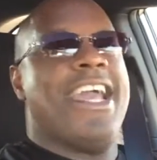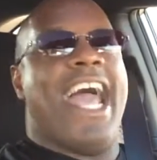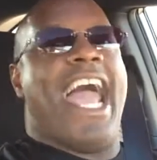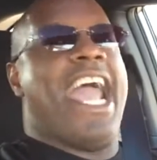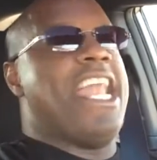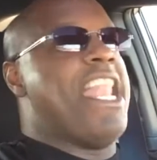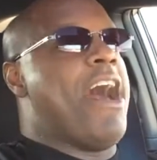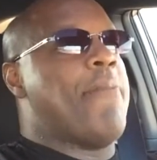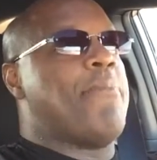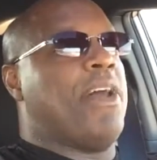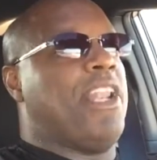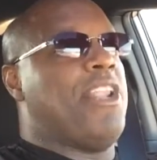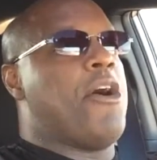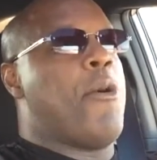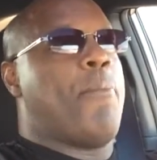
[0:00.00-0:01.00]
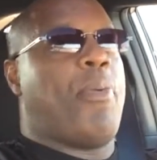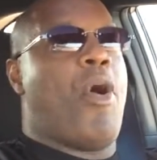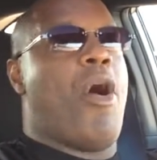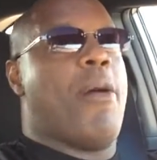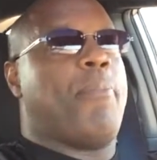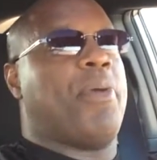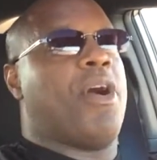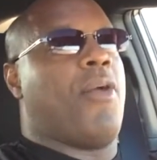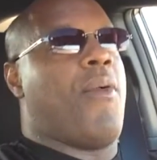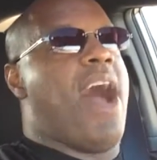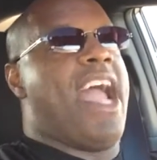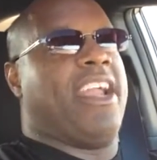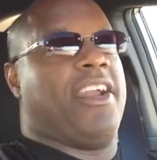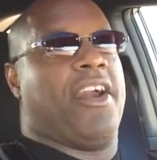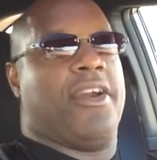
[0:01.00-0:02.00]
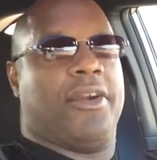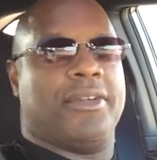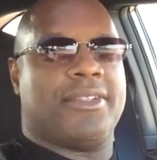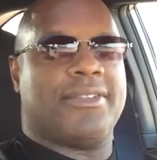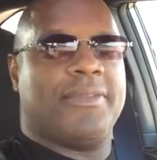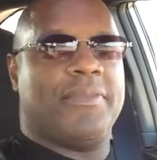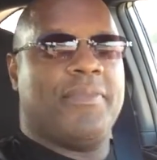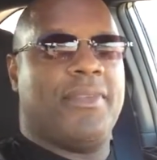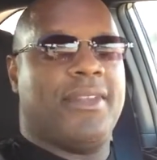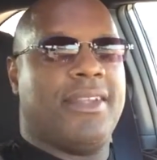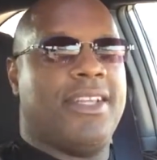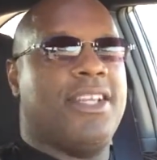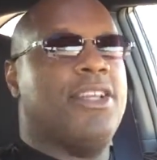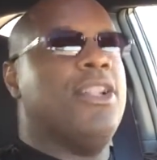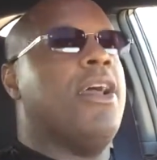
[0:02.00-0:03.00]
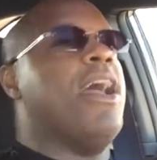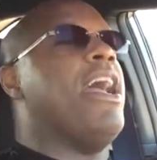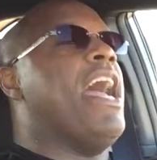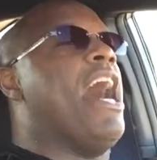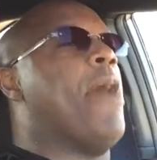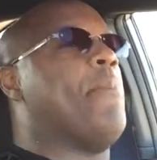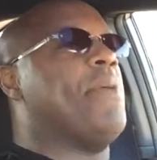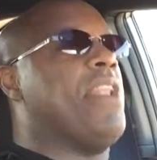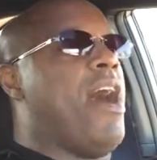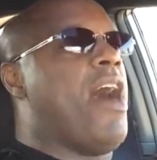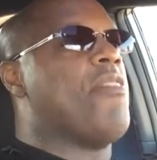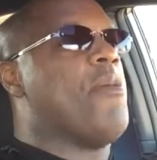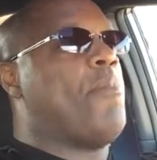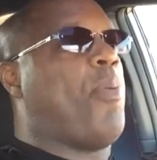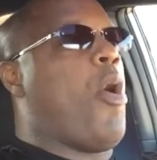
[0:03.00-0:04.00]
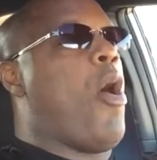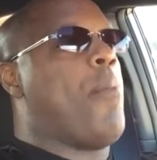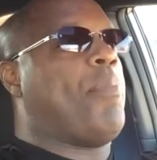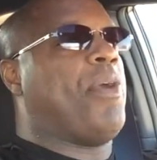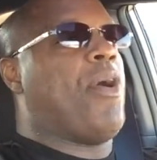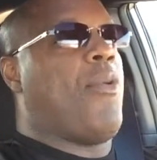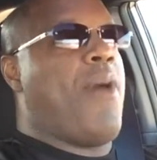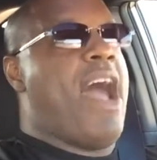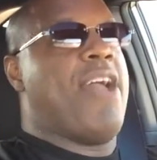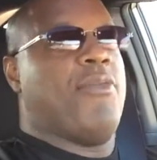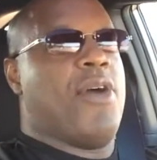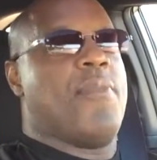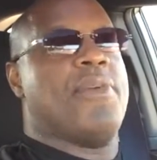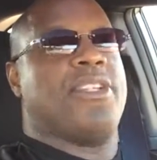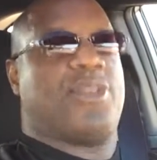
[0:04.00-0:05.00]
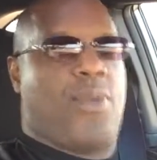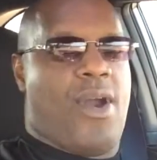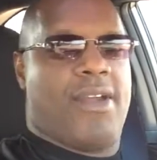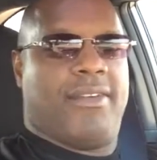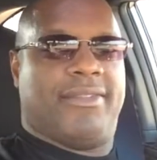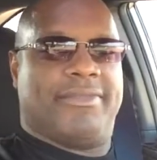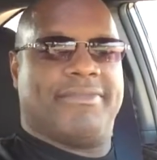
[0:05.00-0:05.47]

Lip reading: Ain't nothing but little boy built white girls. helping other boy-built white women twerk.